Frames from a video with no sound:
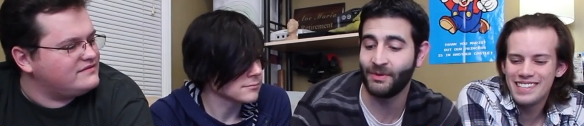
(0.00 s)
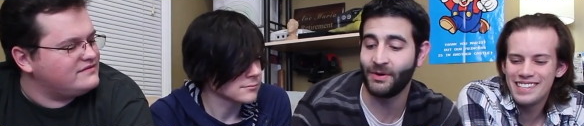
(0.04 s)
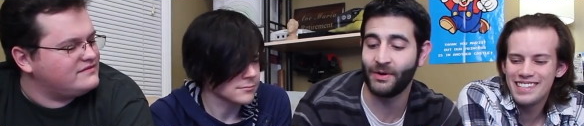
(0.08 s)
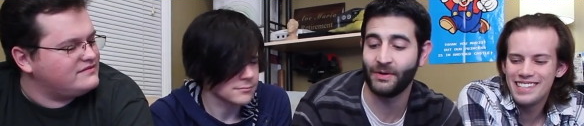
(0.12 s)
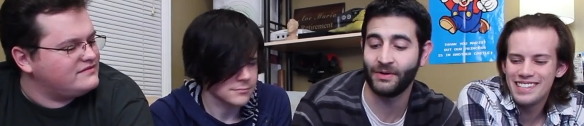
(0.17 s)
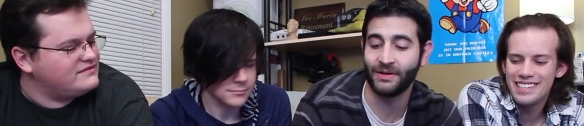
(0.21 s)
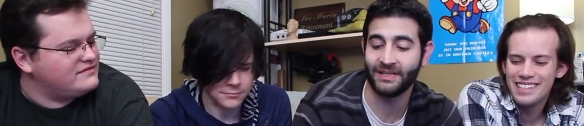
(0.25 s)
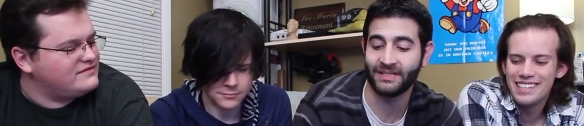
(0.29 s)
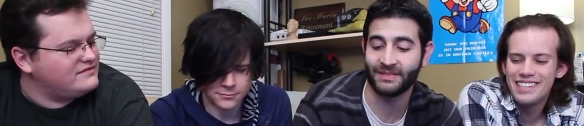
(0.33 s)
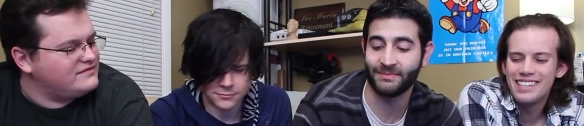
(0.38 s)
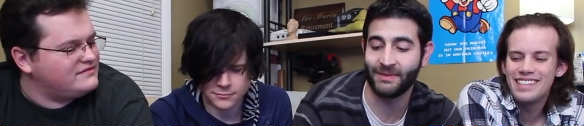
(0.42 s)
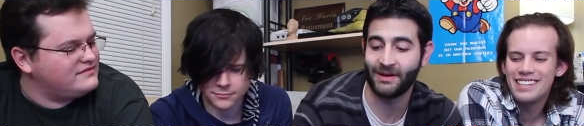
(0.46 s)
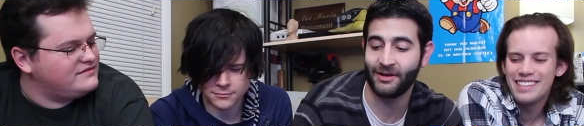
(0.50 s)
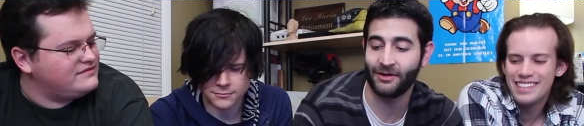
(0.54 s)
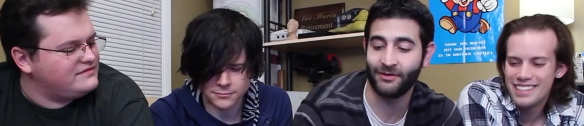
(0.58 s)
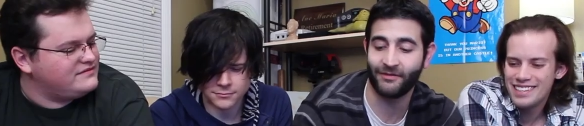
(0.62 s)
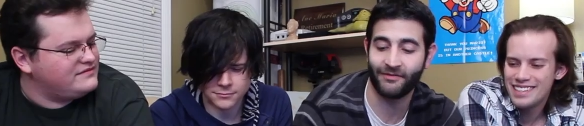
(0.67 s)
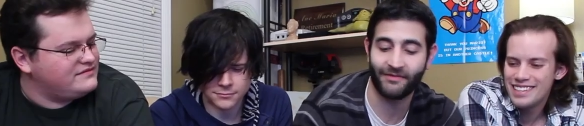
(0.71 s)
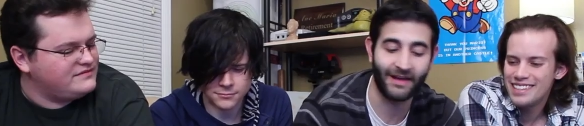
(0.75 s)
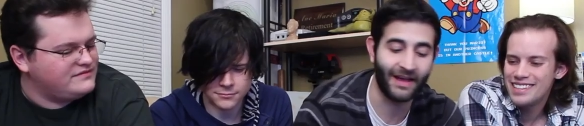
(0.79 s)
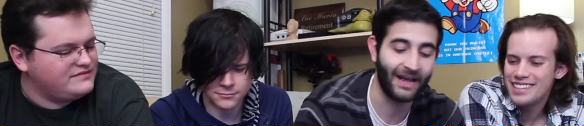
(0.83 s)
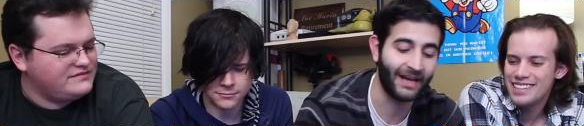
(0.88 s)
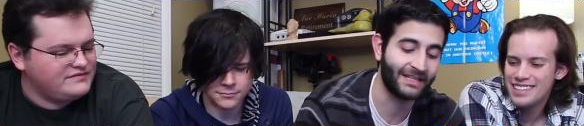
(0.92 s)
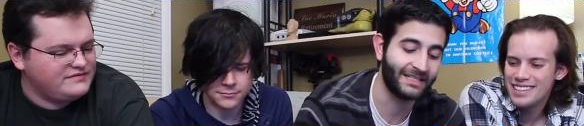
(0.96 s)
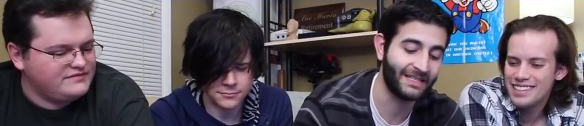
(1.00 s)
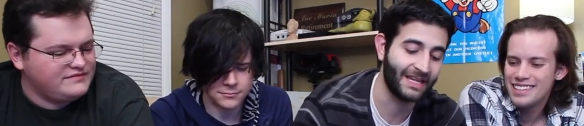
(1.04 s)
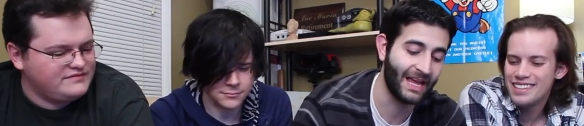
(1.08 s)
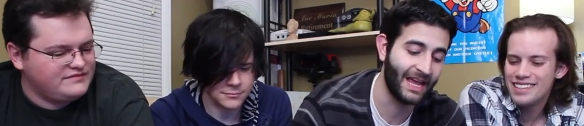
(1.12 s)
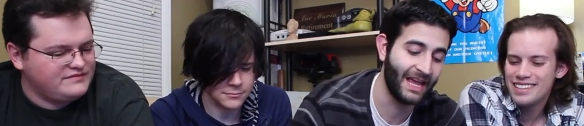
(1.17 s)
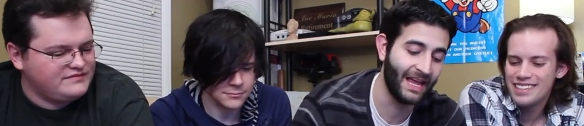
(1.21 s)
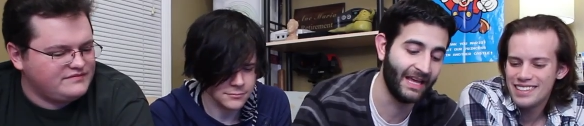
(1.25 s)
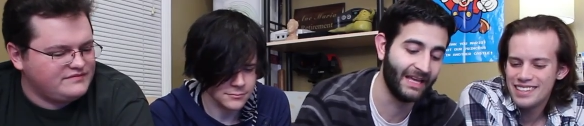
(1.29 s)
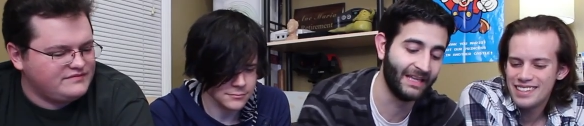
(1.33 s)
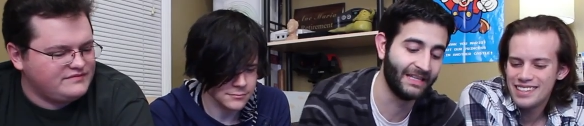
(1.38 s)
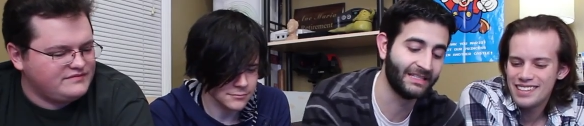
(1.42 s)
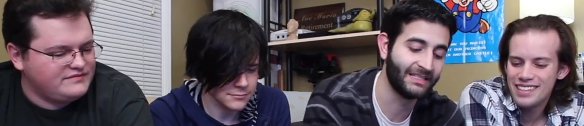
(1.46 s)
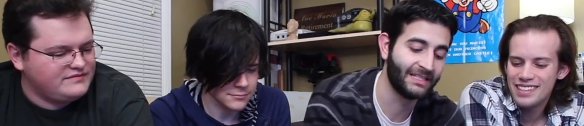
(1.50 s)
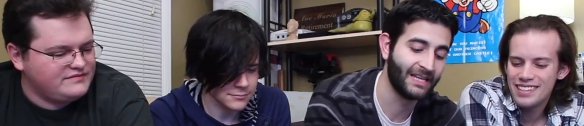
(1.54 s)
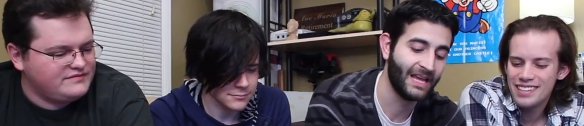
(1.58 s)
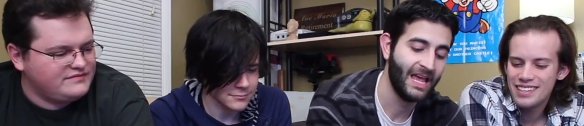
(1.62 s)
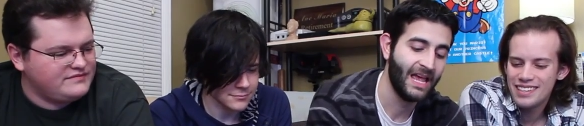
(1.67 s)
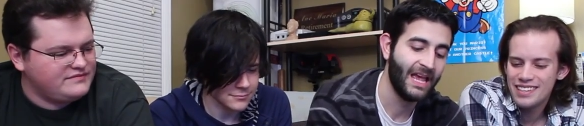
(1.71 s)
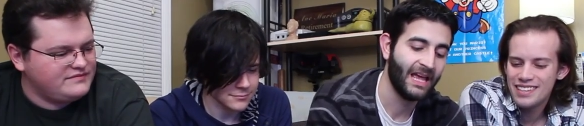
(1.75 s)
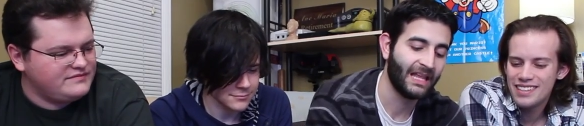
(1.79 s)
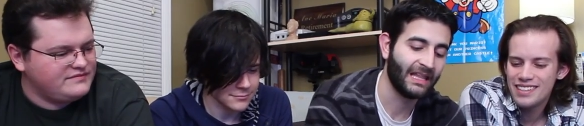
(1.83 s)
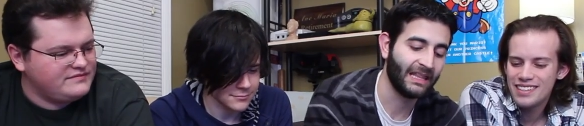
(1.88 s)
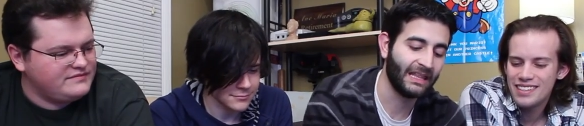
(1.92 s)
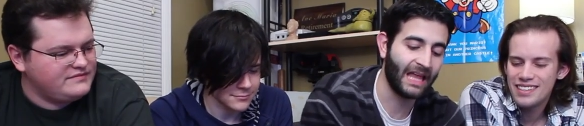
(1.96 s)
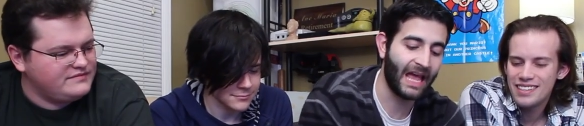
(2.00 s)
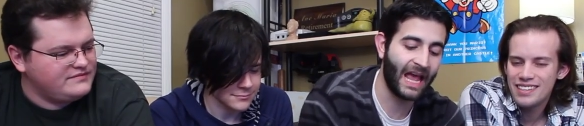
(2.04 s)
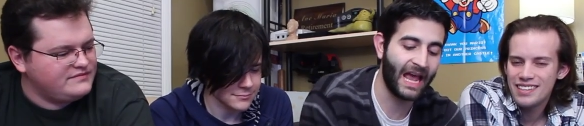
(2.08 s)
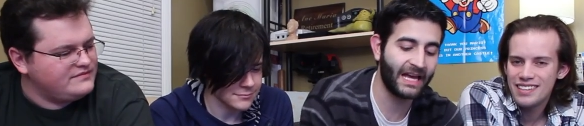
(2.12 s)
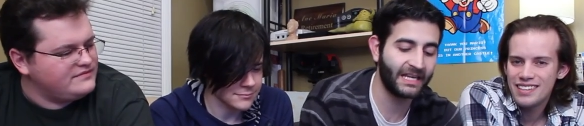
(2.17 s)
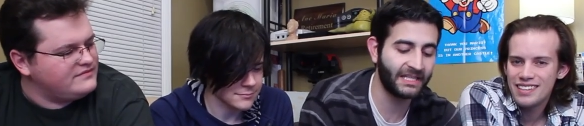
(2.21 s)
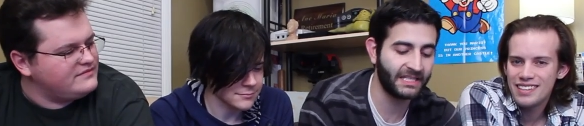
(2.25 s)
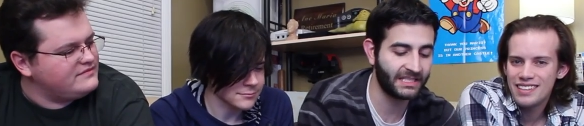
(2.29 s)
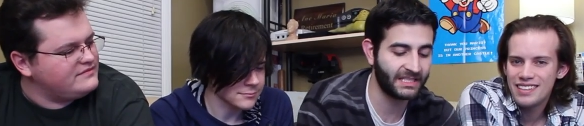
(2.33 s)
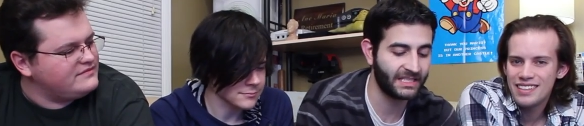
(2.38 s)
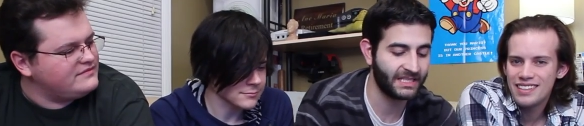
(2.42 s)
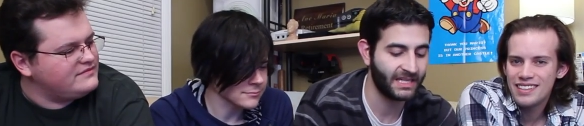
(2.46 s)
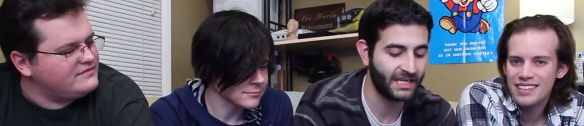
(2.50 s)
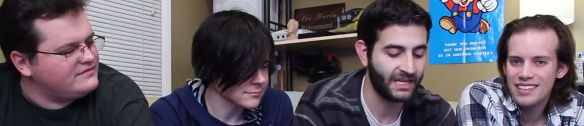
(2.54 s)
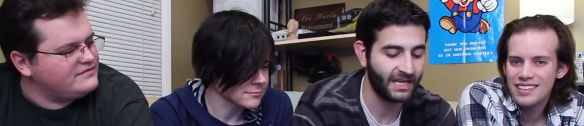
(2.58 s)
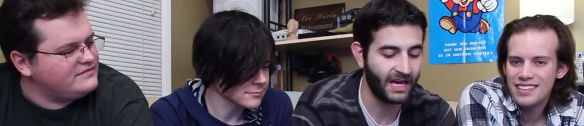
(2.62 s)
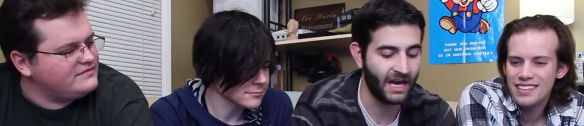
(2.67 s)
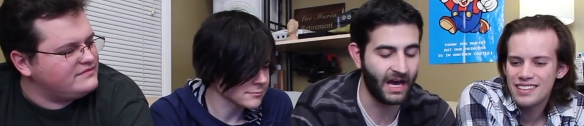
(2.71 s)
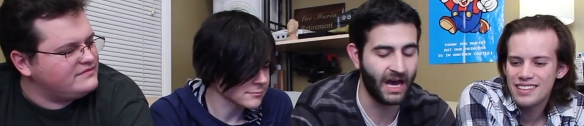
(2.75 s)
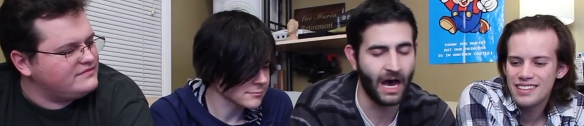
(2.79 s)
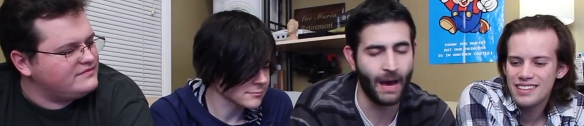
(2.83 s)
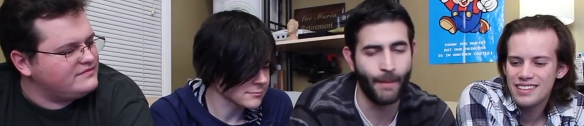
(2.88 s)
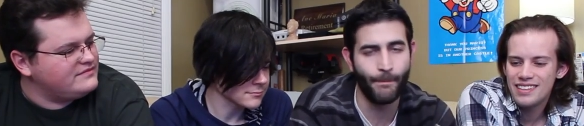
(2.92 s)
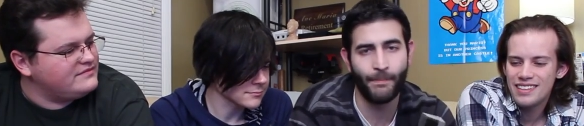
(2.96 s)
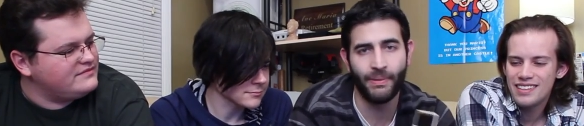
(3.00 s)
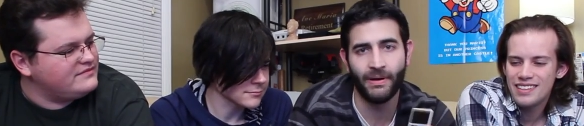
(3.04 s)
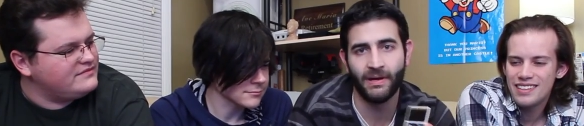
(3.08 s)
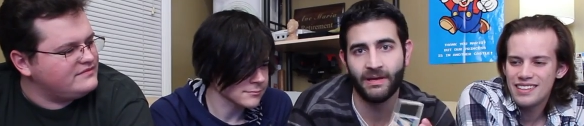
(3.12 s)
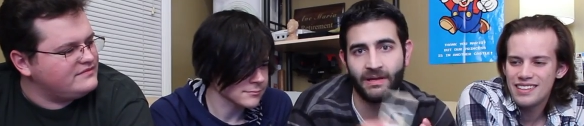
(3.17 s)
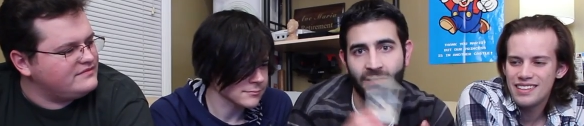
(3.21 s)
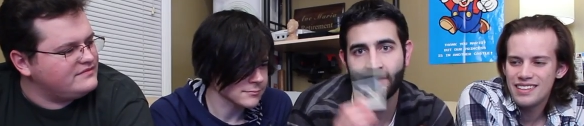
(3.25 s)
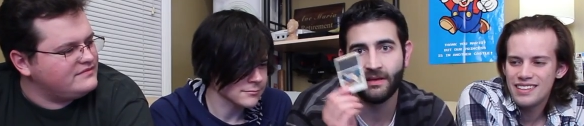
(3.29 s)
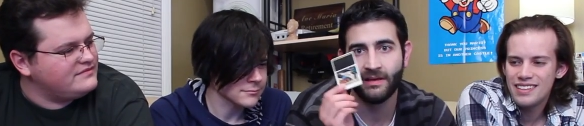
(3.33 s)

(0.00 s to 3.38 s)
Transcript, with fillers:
Speaker 1: mode, as a matter of fact. And last up,